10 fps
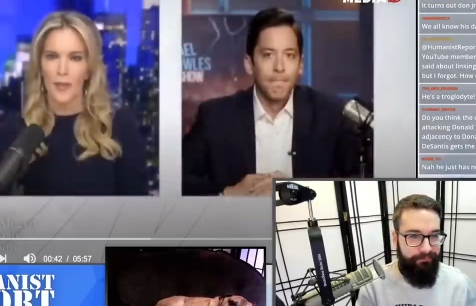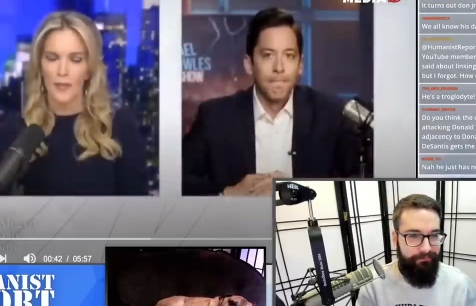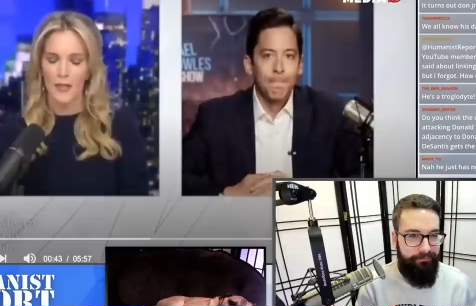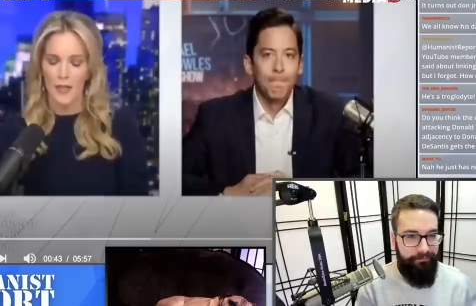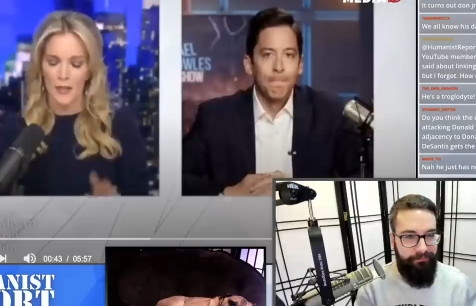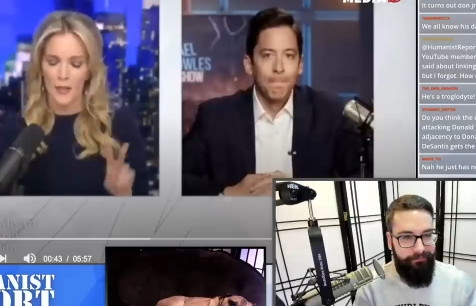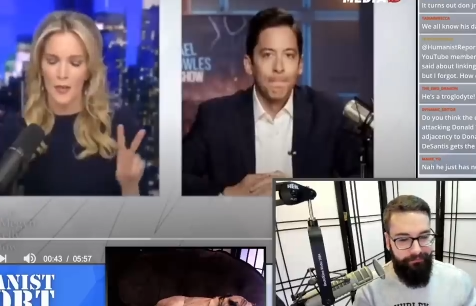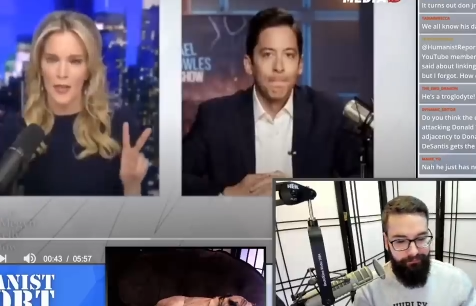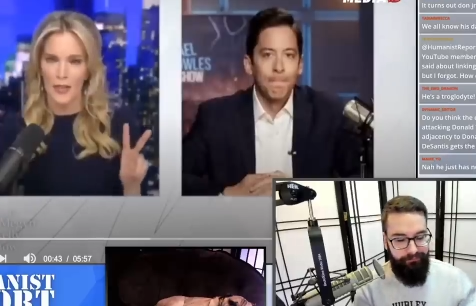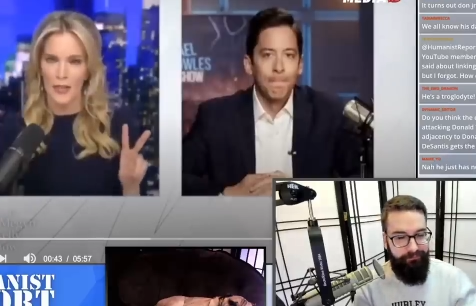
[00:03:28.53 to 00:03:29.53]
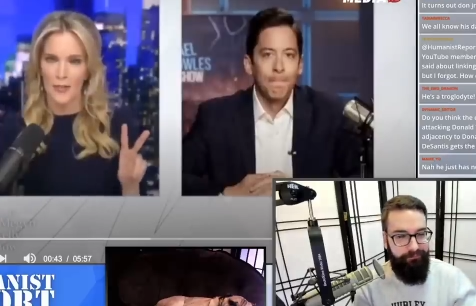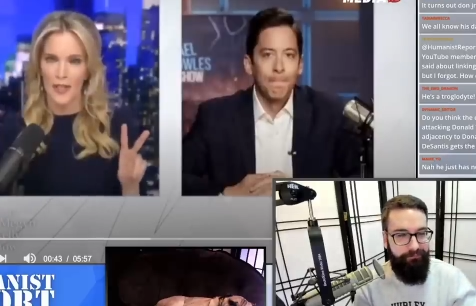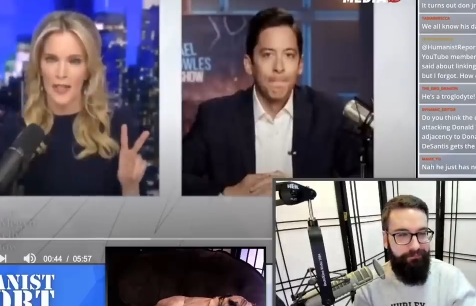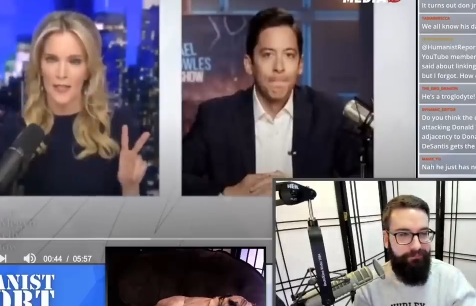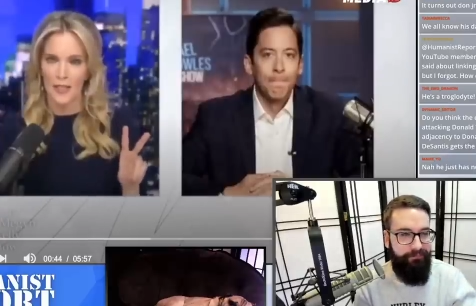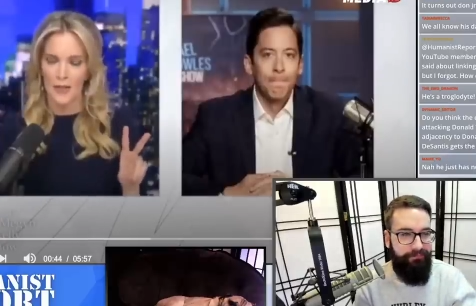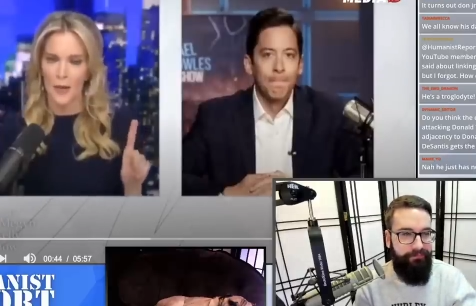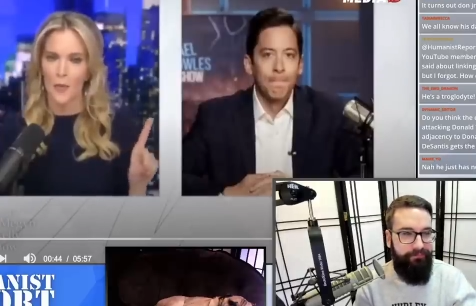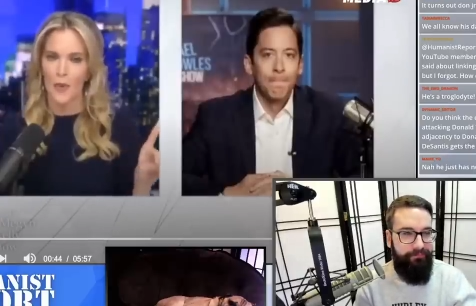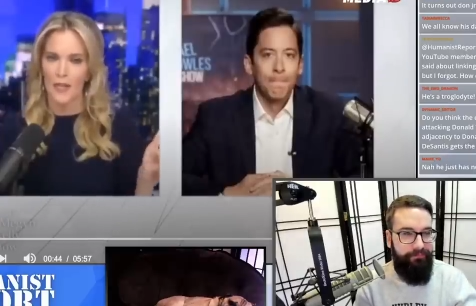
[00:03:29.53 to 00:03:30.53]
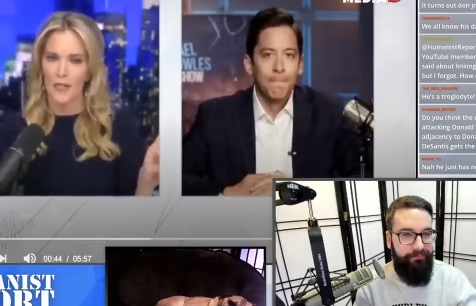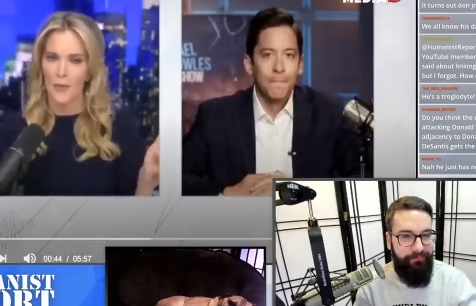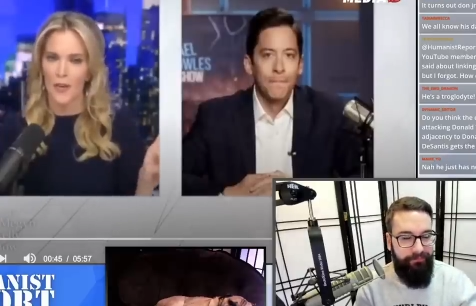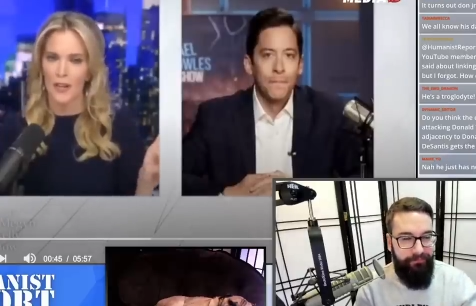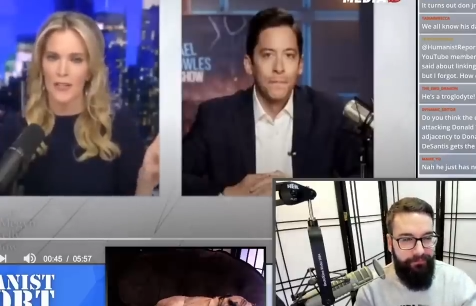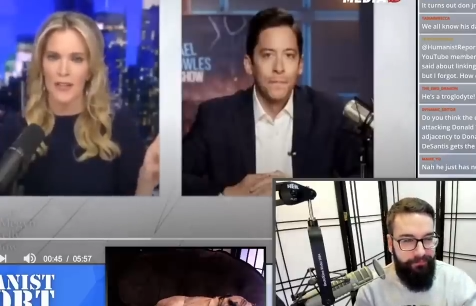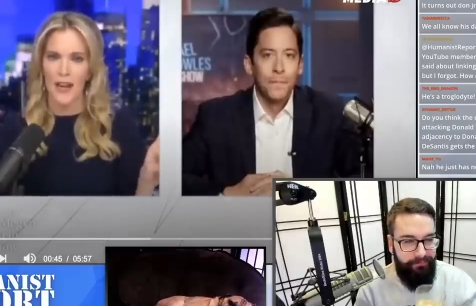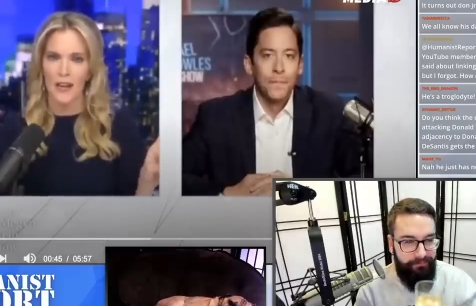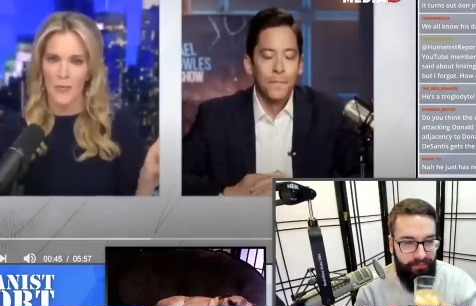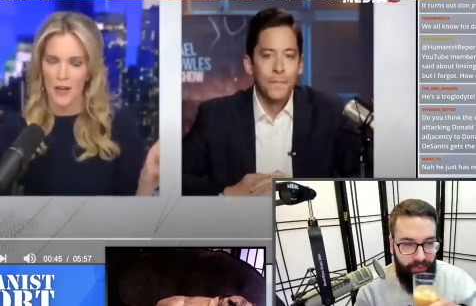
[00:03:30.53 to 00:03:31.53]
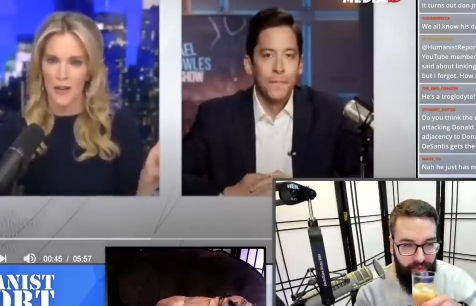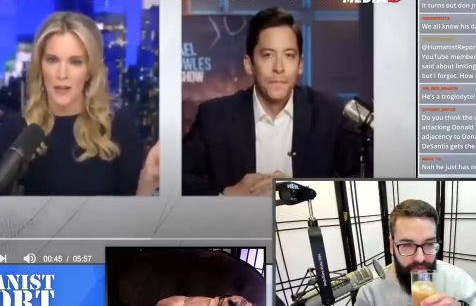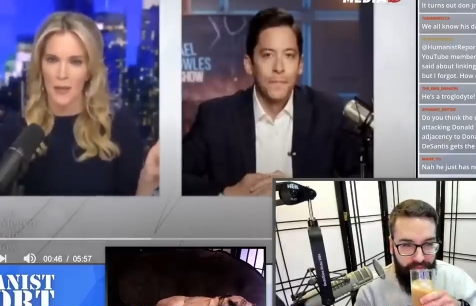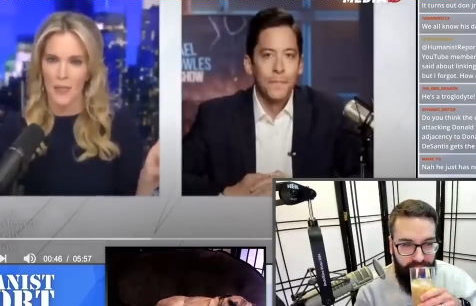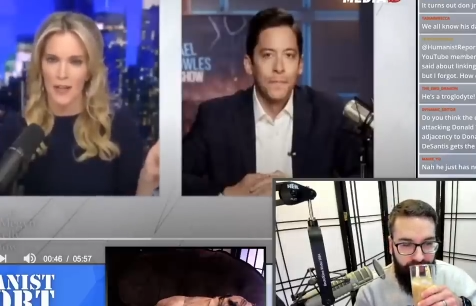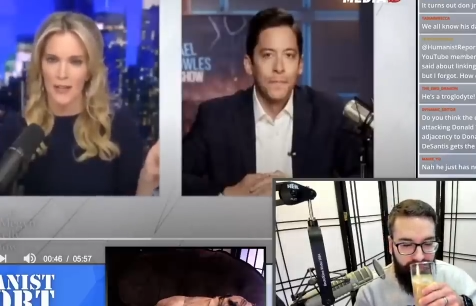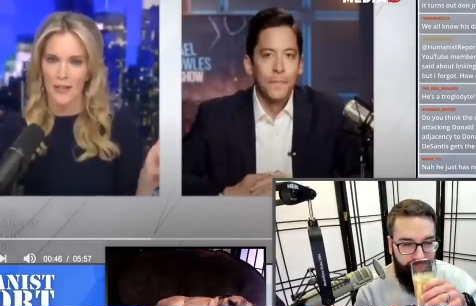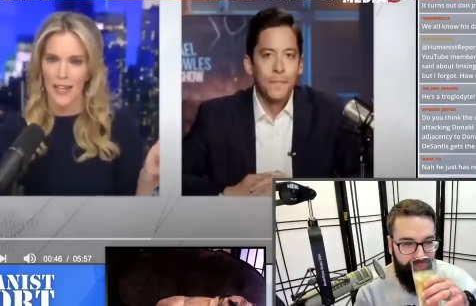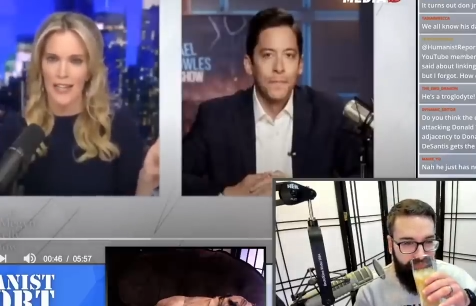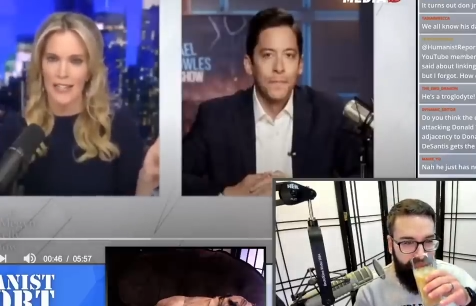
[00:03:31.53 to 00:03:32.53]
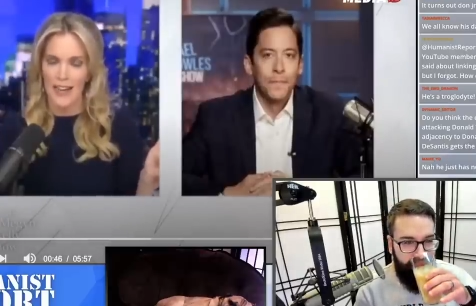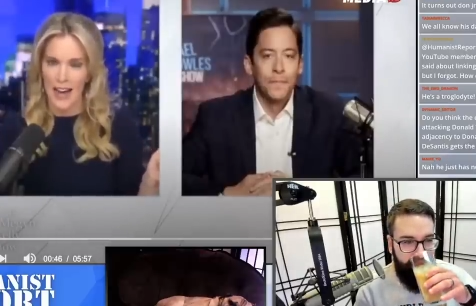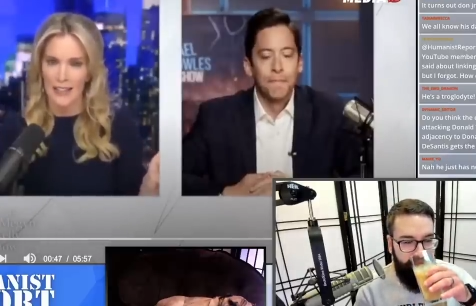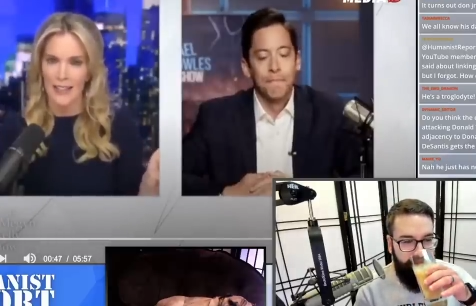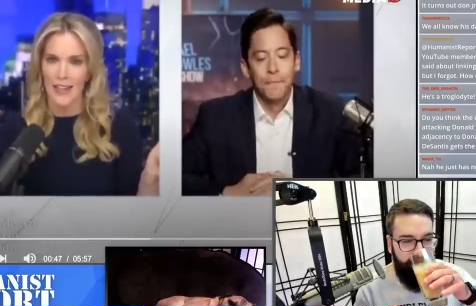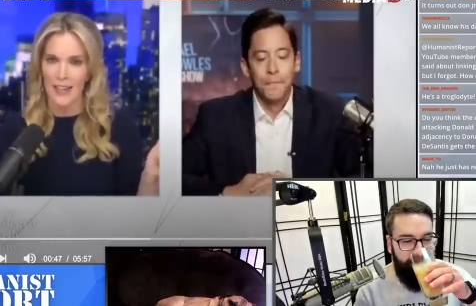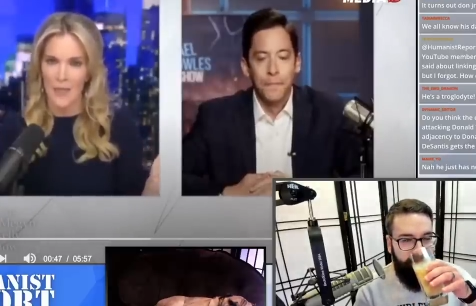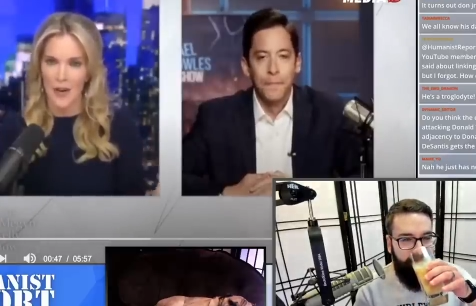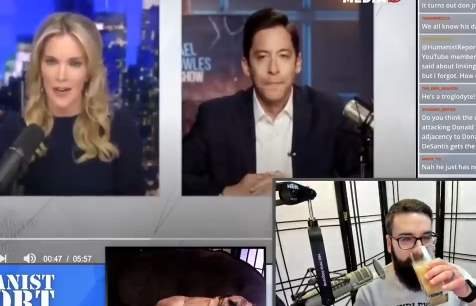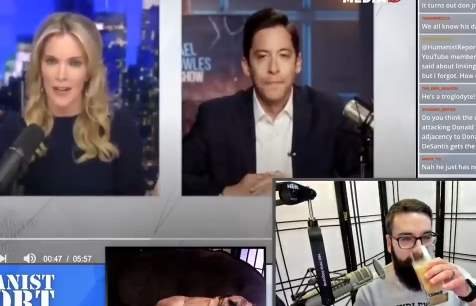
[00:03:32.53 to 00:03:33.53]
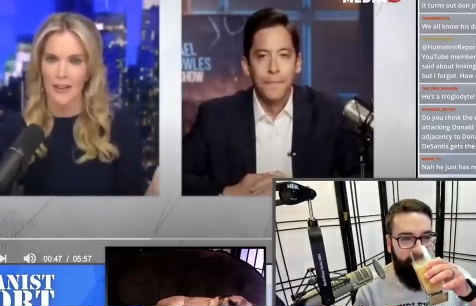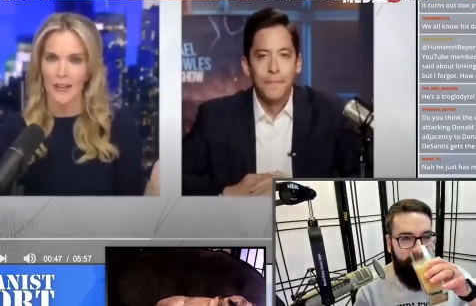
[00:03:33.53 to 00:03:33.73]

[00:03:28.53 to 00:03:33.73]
Speaker 1: just two things, and I'm going to give it to you. Number one, as I point out, this is not an American company. It is not an American